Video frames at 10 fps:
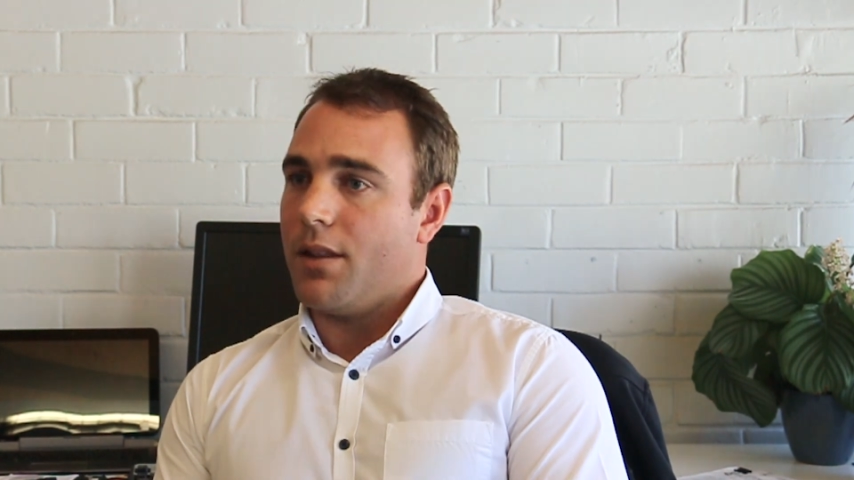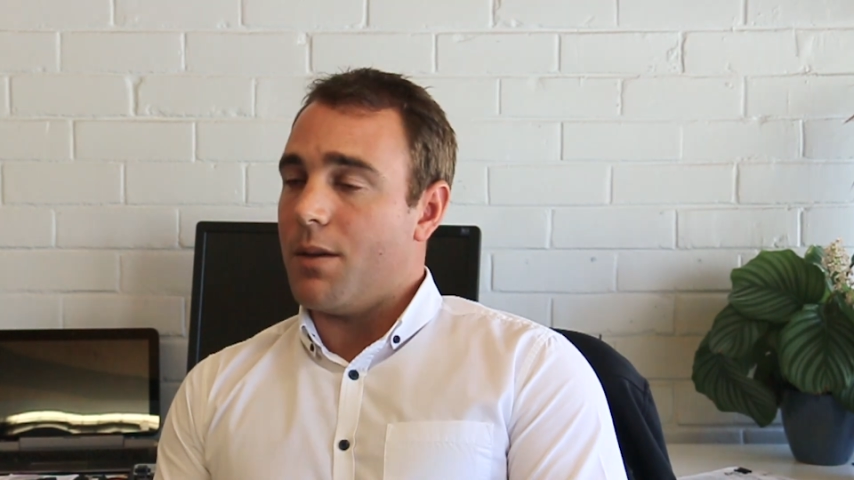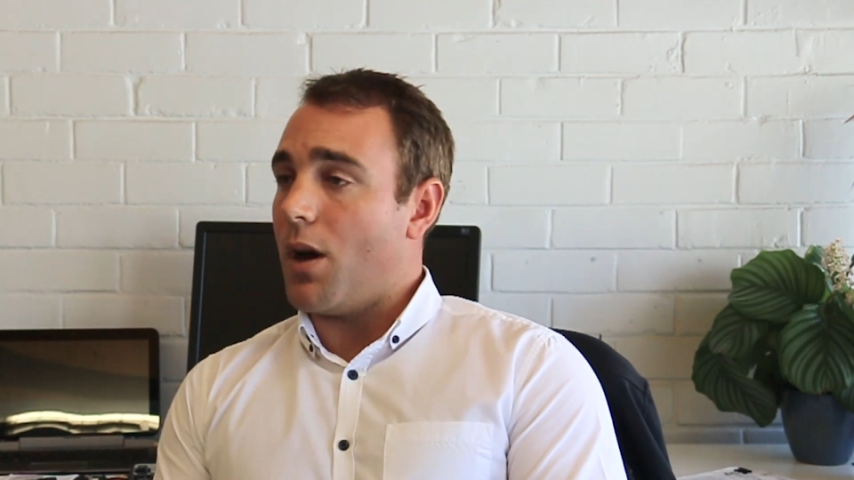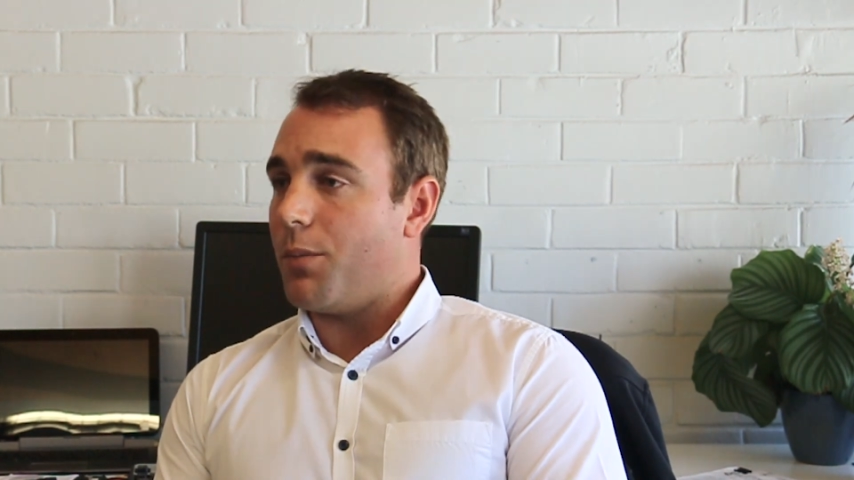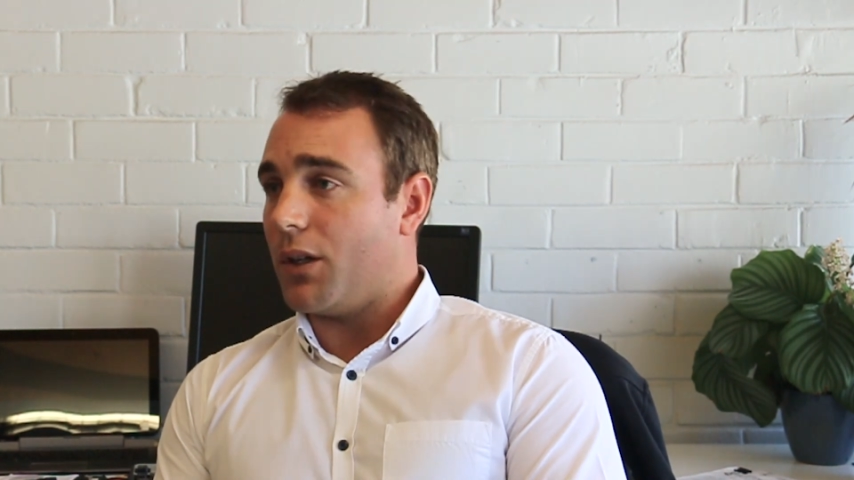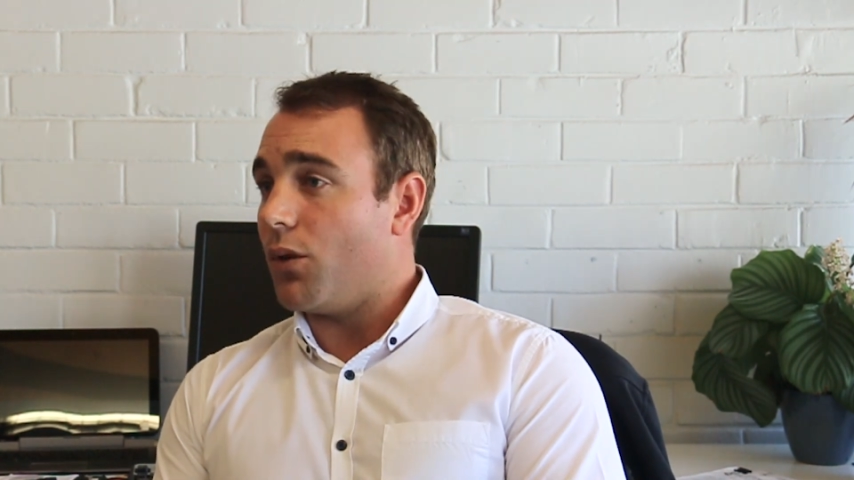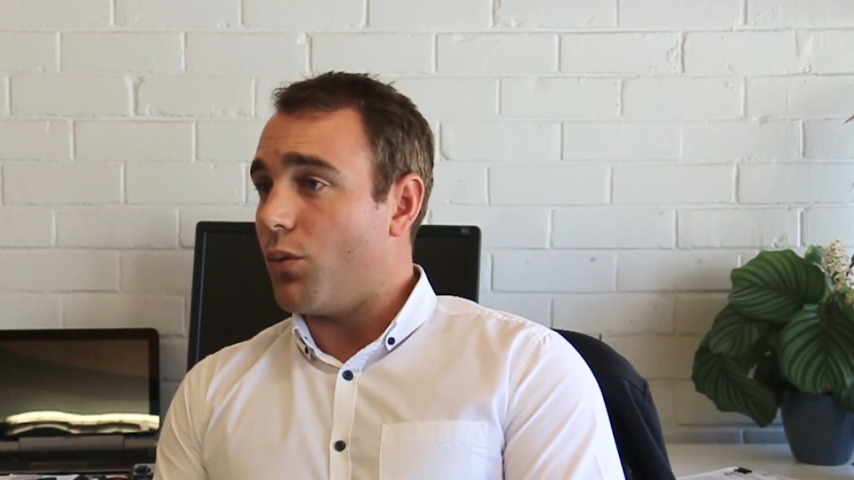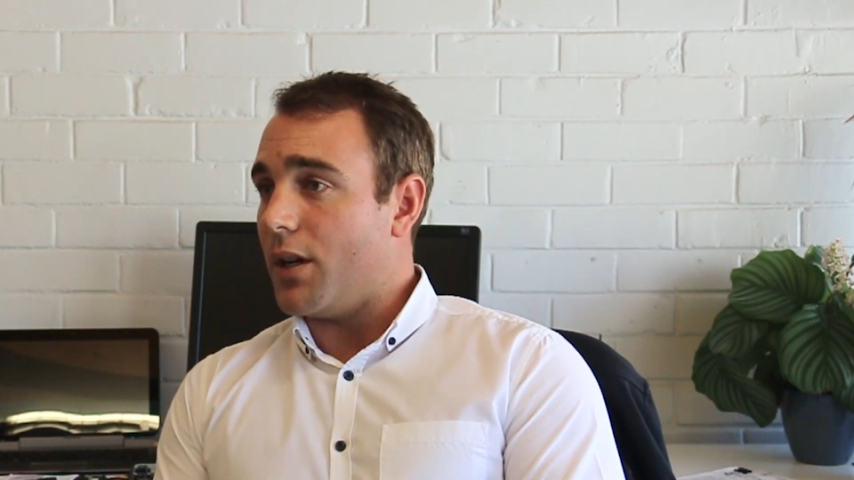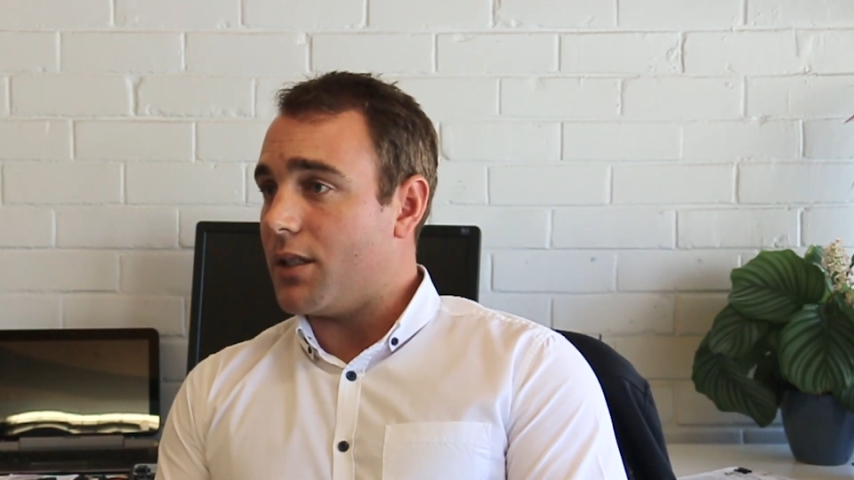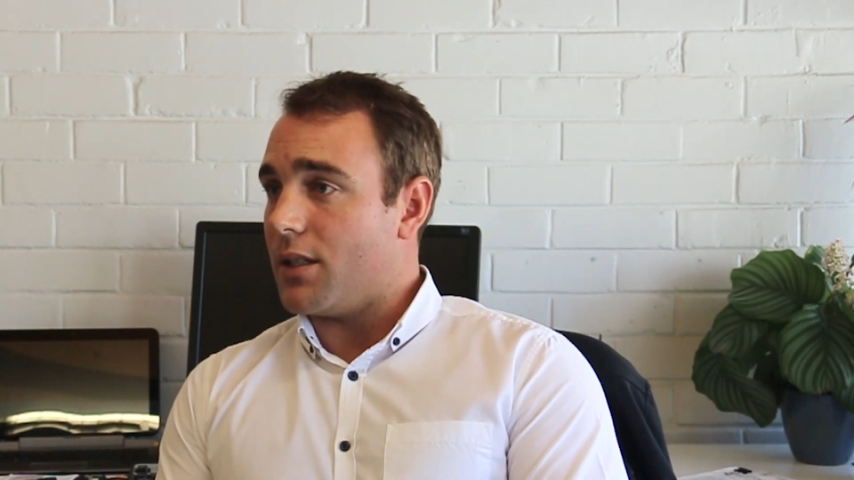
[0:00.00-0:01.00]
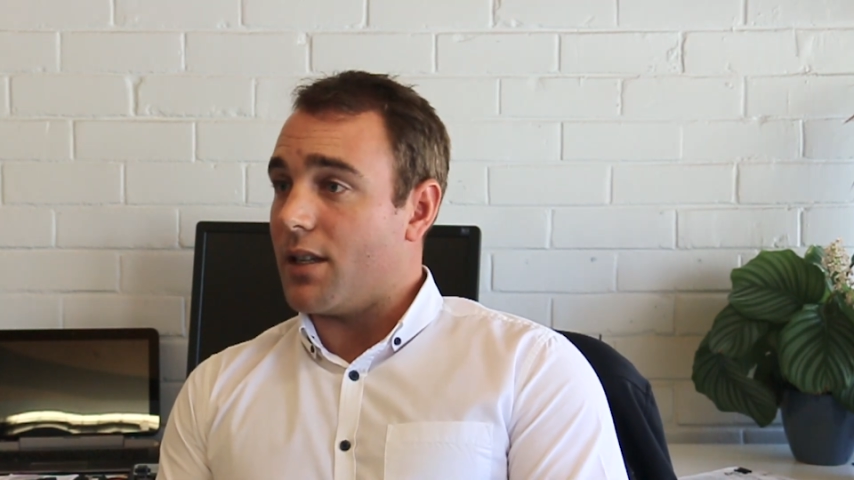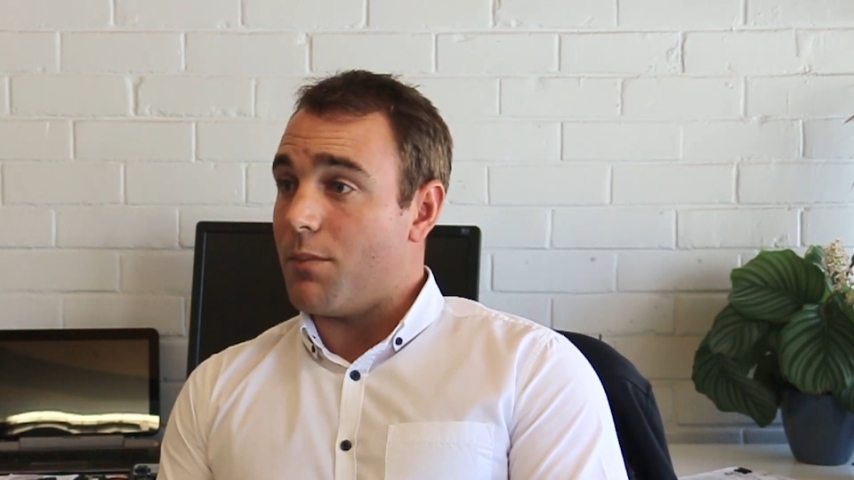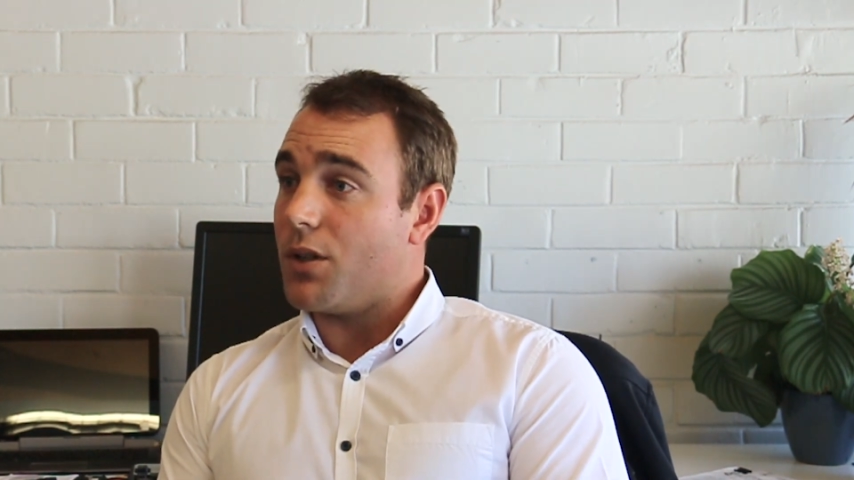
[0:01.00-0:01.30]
There might be good reasons they